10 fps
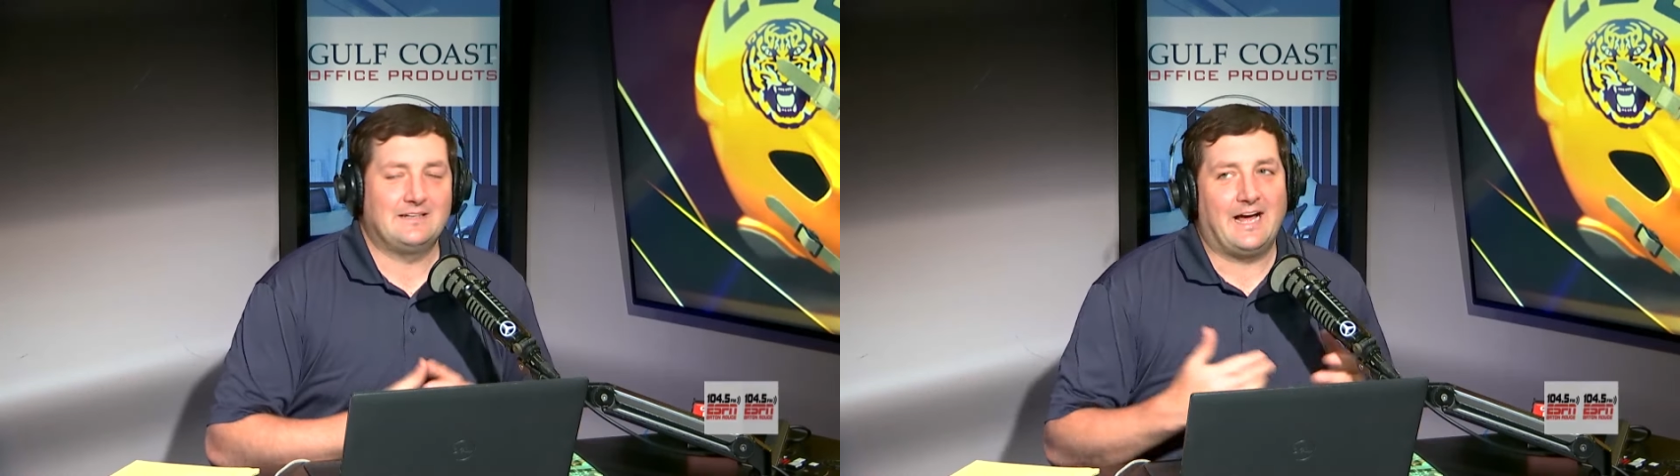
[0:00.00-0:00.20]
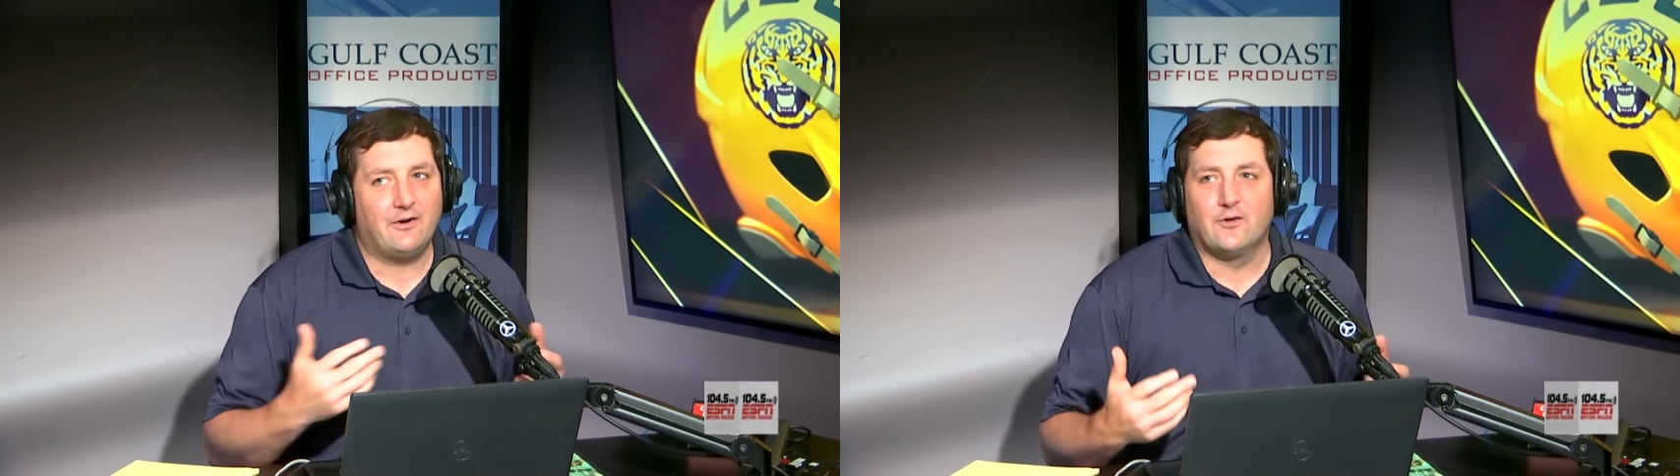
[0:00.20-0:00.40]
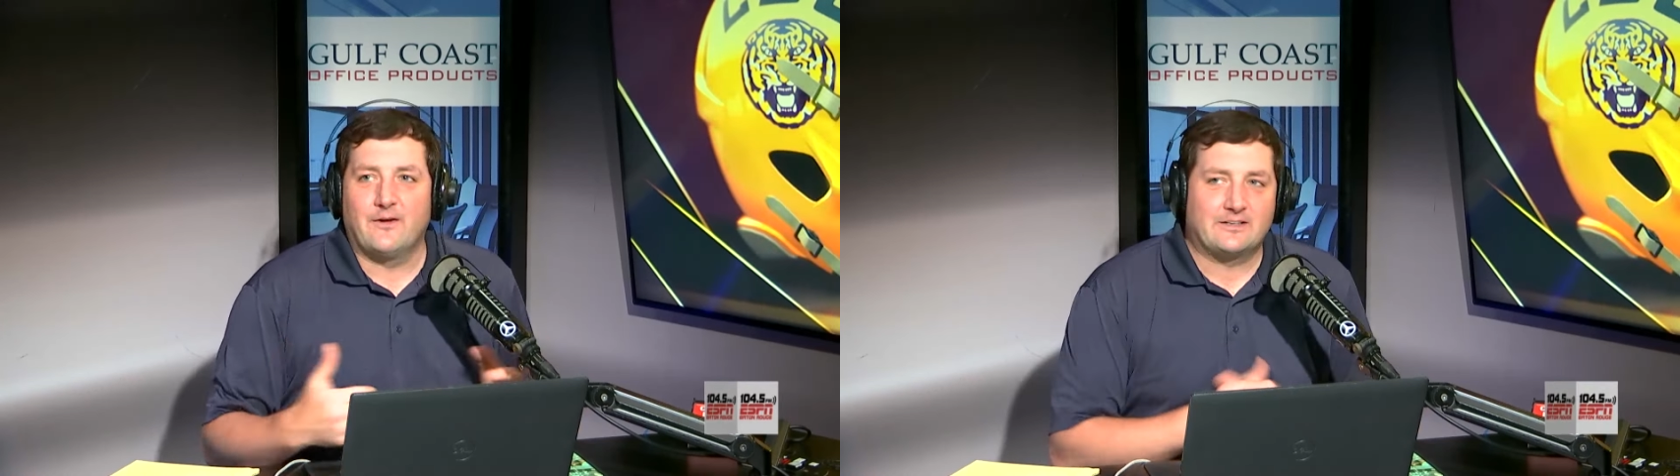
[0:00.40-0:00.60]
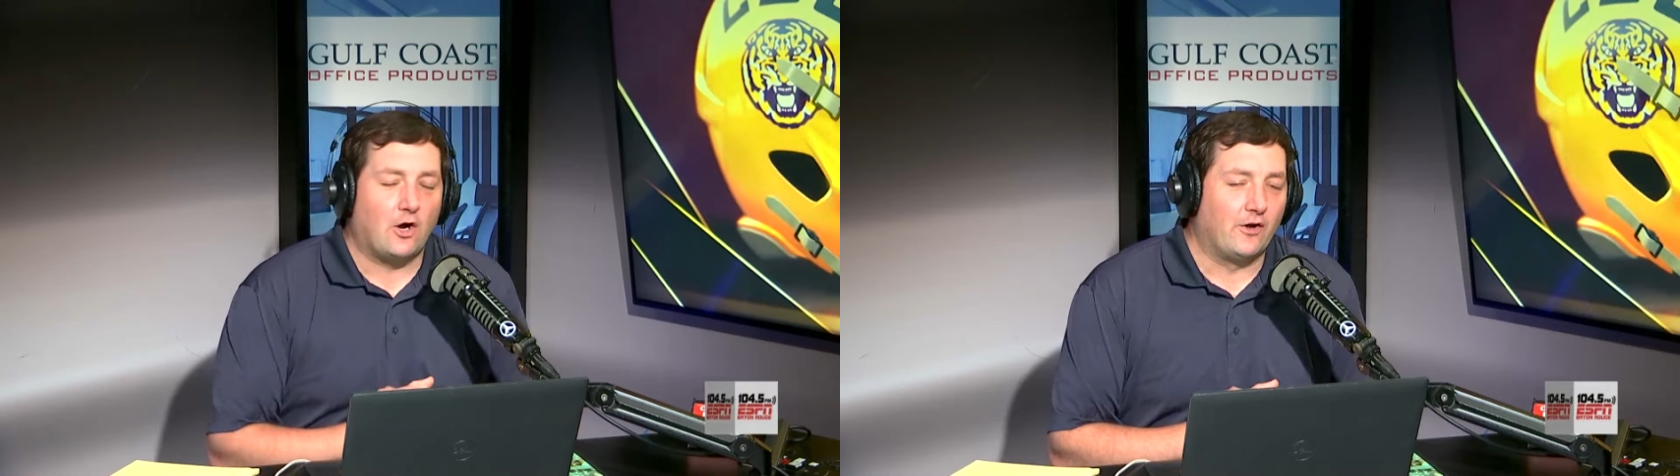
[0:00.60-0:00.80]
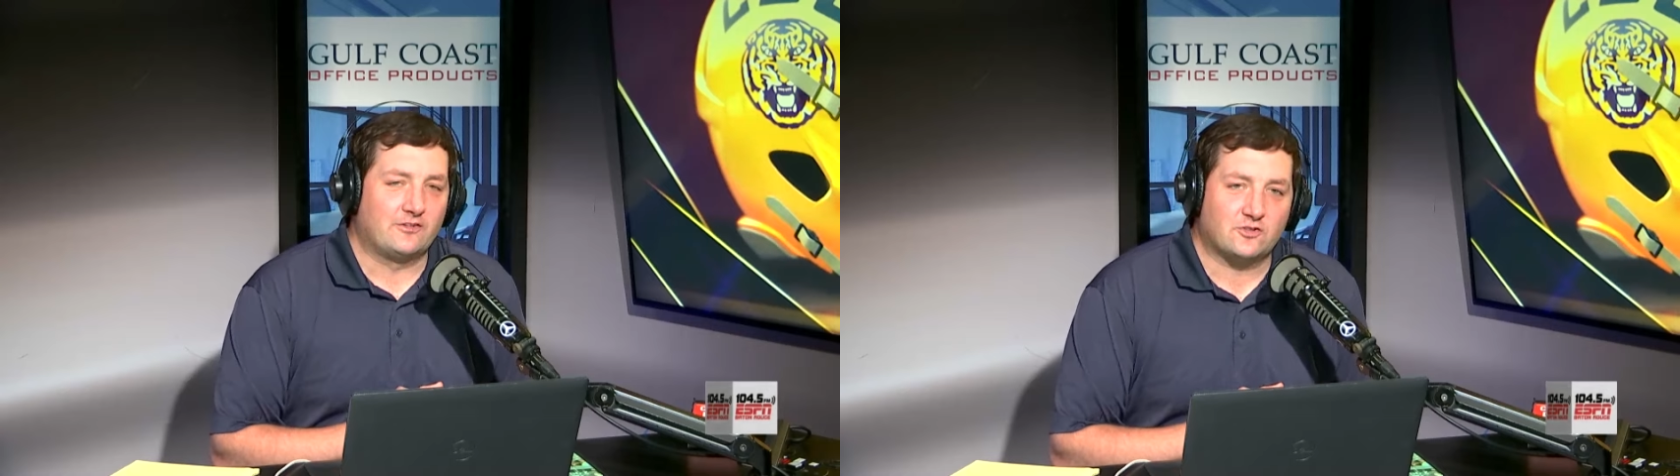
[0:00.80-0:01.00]
I don't know if I'd
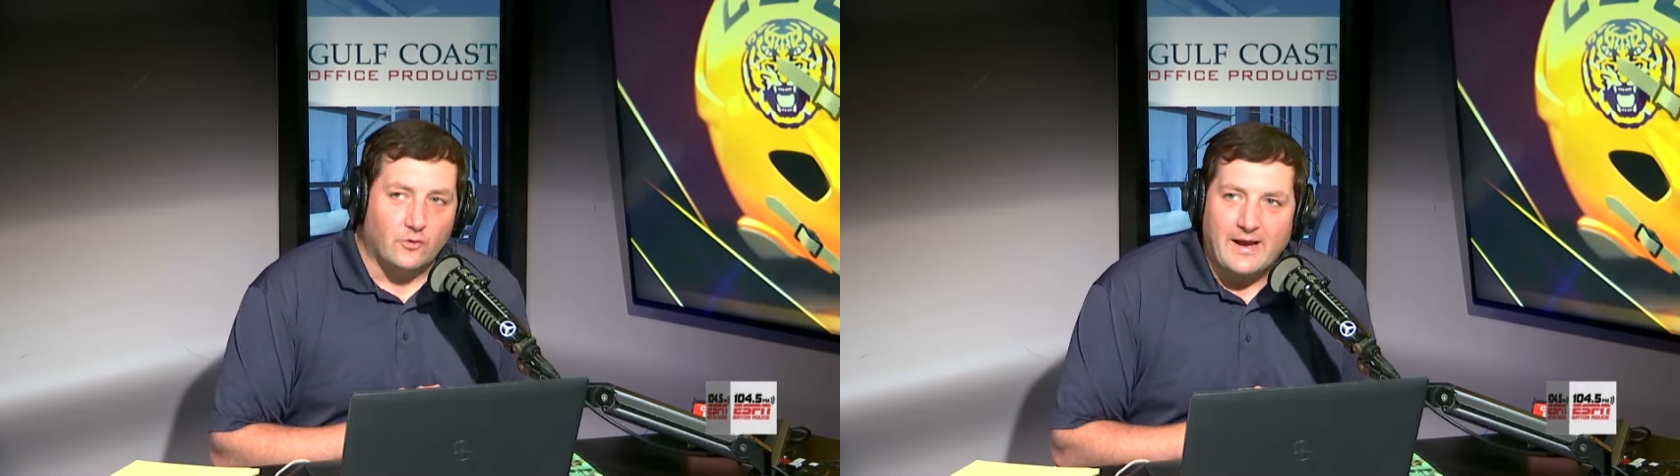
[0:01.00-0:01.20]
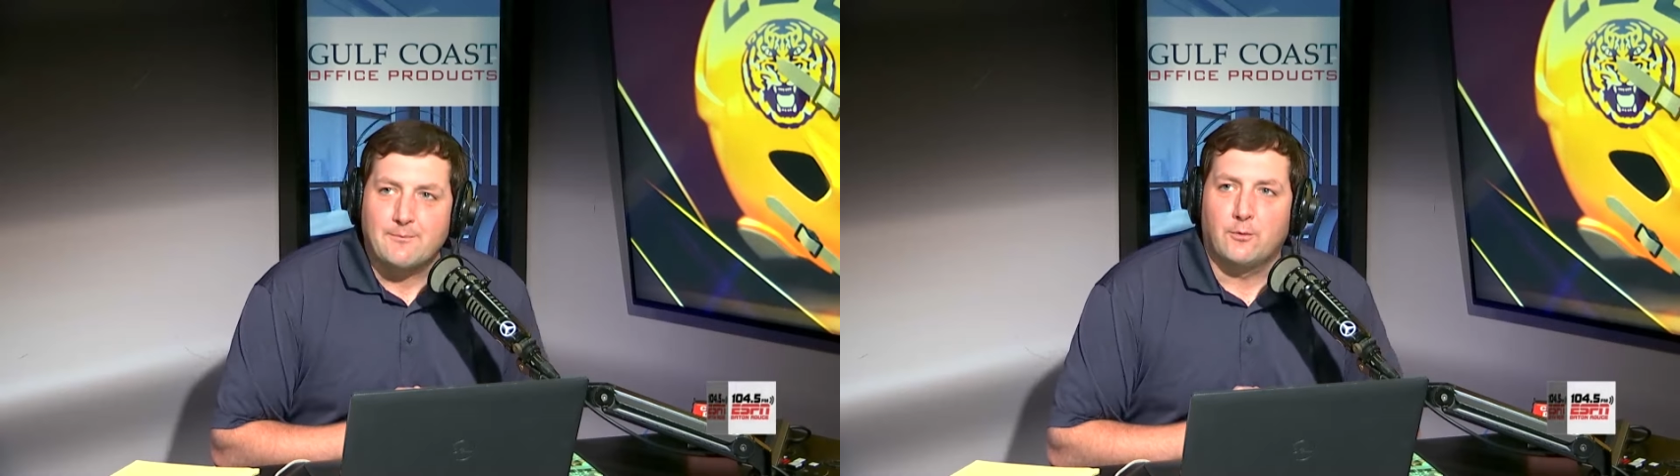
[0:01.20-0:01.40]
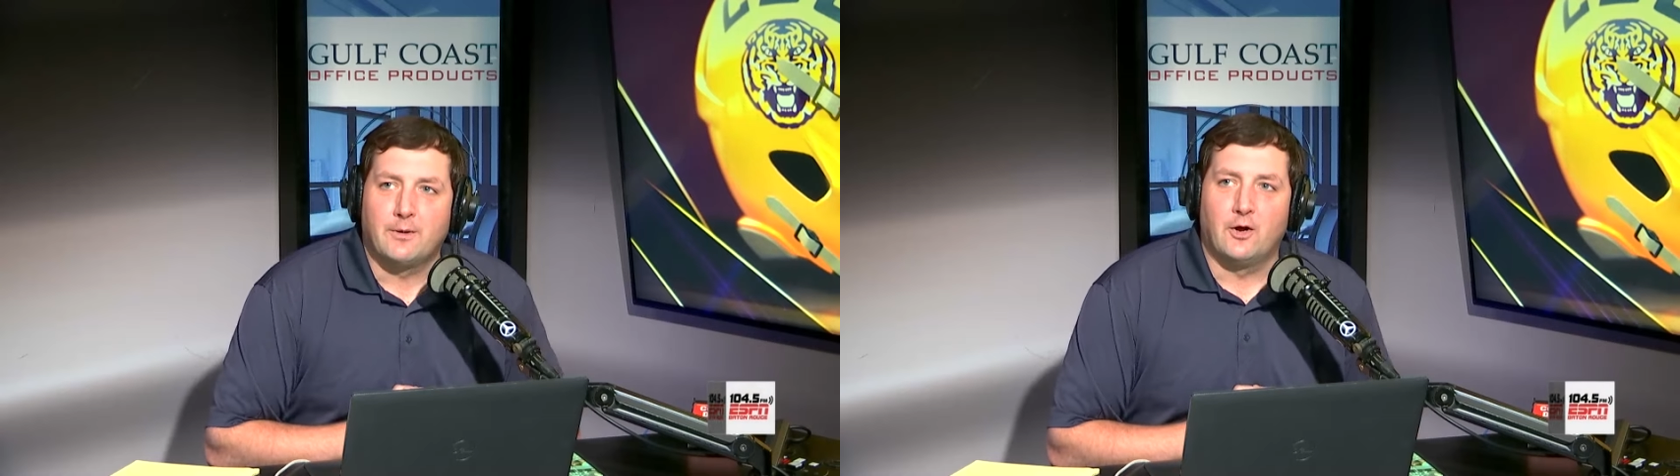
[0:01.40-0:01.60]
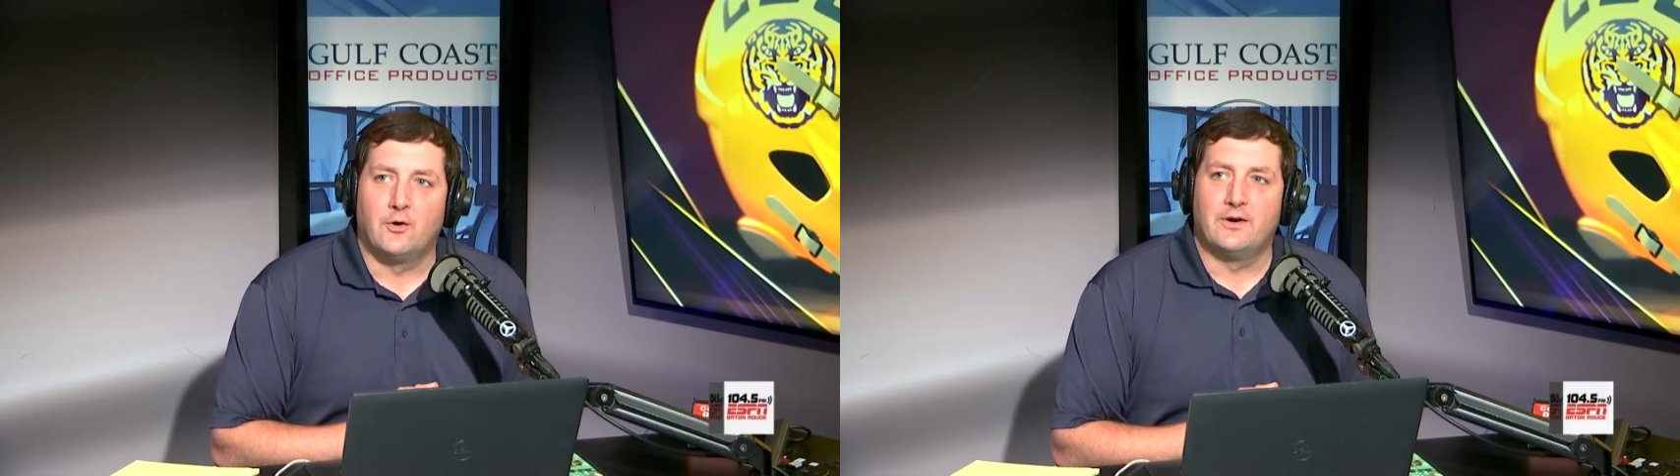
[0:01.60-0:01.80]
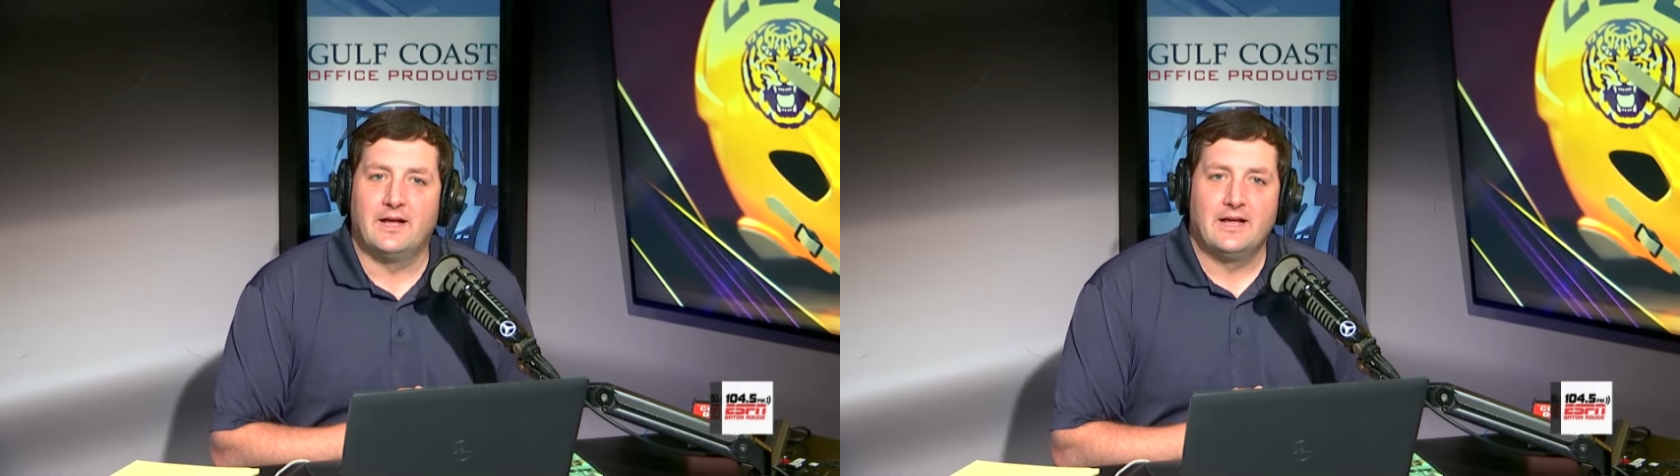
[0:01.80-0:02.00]
call it scramble
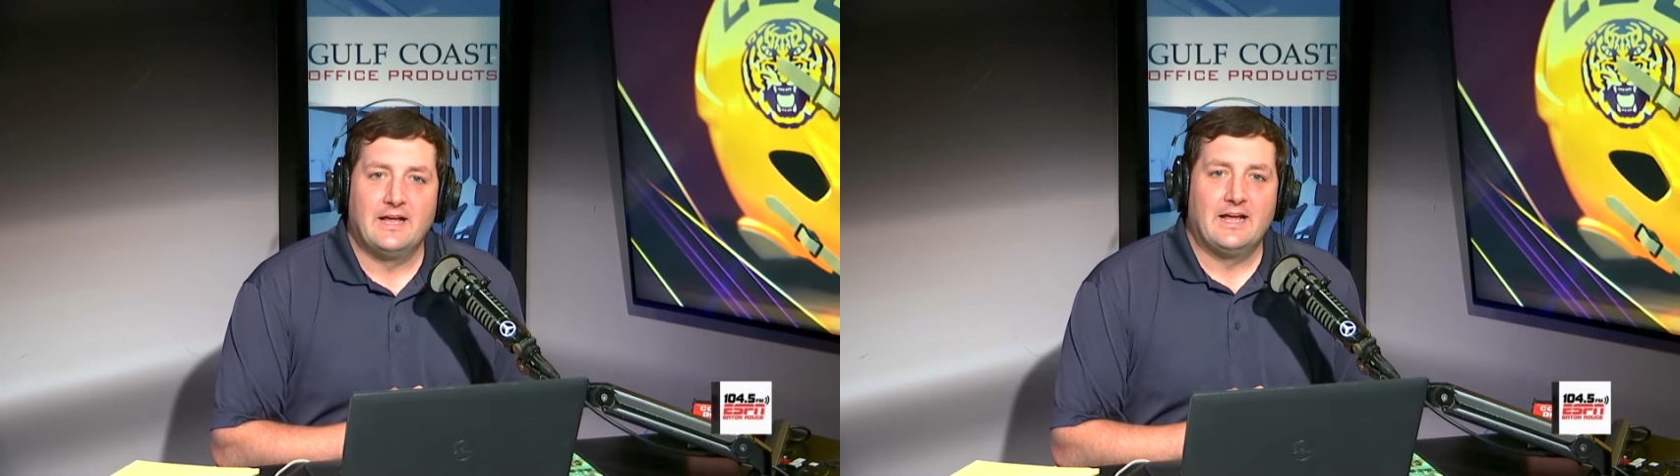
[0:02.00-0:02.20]
mode.